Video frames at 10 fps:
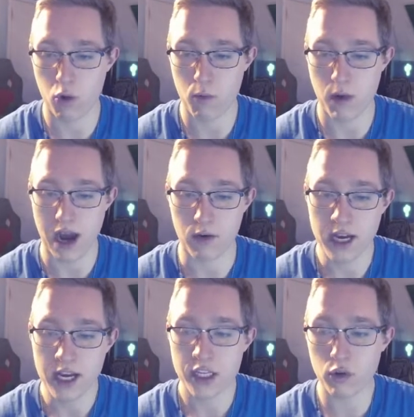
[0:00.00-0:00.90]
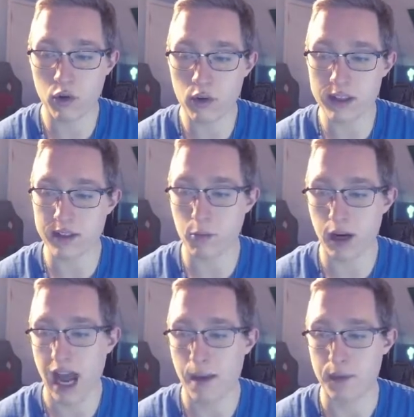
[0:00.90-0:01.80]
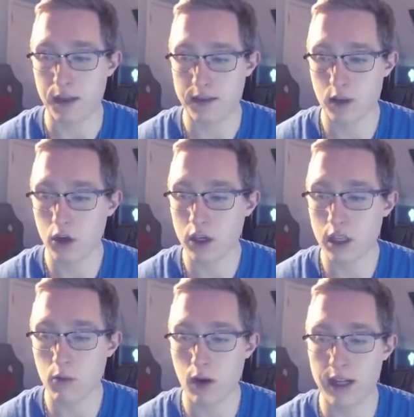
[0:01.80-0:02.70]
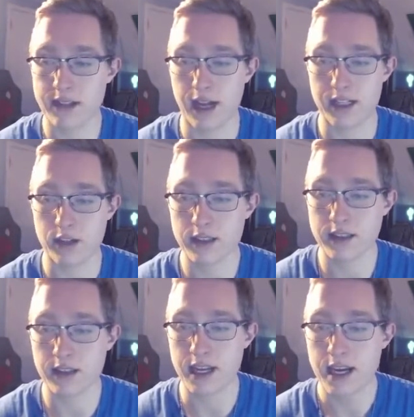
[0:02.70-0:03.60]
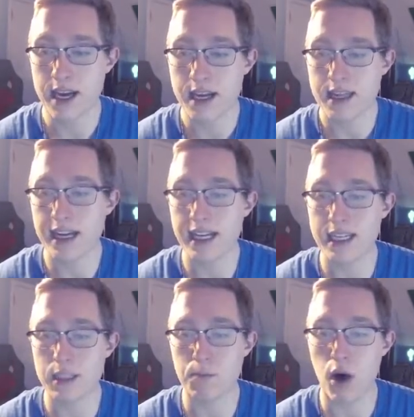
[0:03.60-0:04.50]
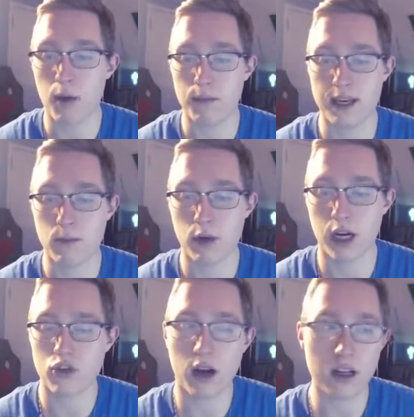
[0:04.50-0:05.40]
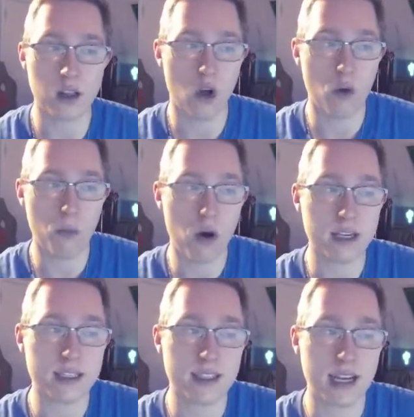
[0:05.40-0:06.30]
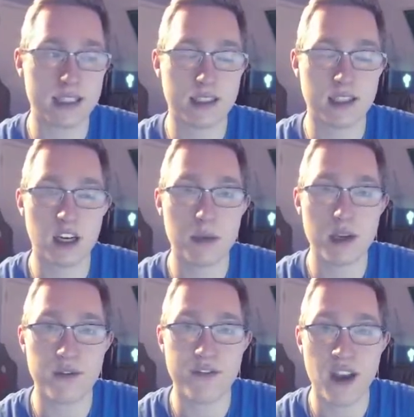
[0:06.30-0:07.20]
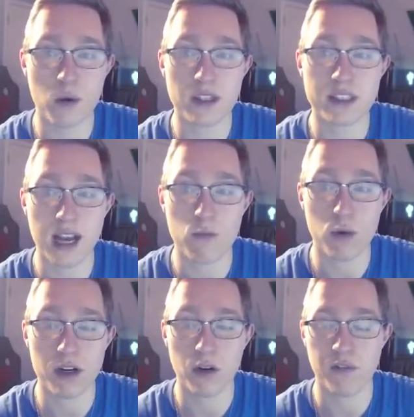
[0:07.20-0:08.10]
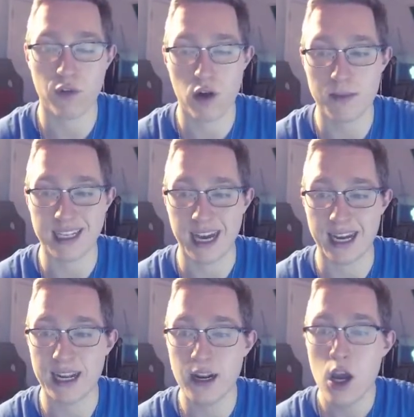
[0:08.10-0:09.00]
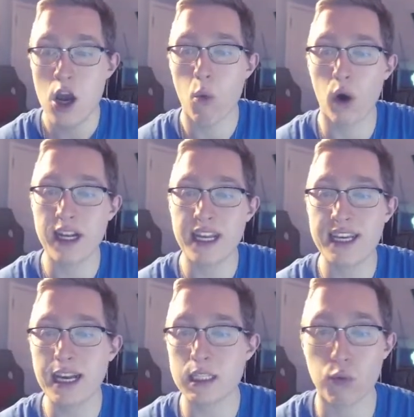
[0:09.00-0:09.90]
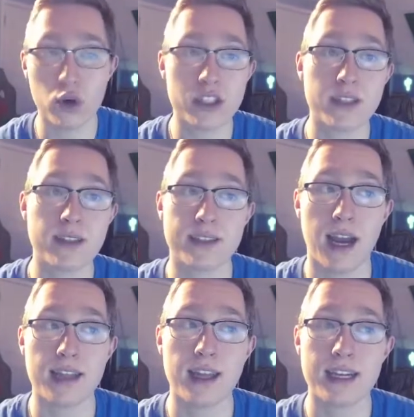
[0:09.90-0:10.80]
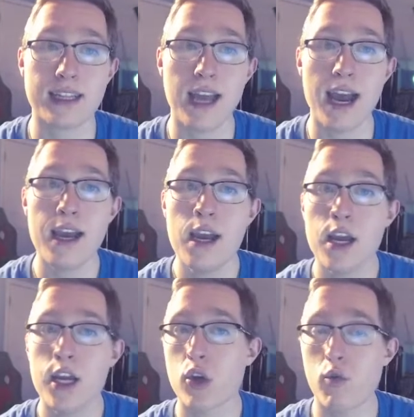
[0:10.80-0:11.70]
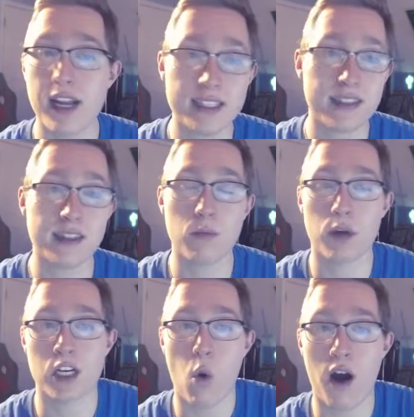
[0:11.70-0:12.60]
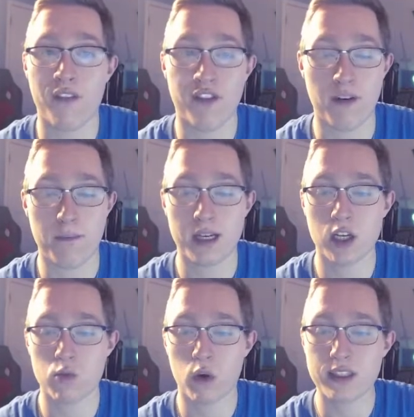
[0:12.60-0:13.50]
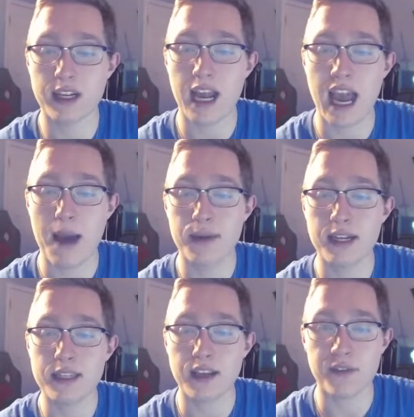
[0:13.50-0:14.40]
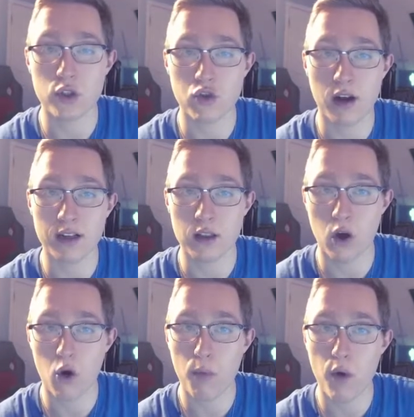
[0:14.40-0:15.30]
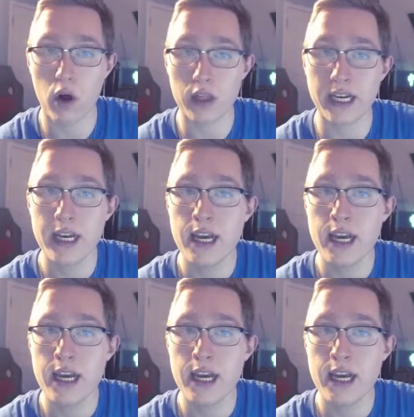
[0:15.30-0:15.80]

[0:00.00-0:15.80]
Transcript: route. You're going to see what happens. Look on the right side. You're going to see that he gets bumped. And when I try to lowball this, it's going to be a very tight window for him to get in. When he gets pushed to the side like that, you instantly want to go off of him, because what's going to happen is if you try to lowball it,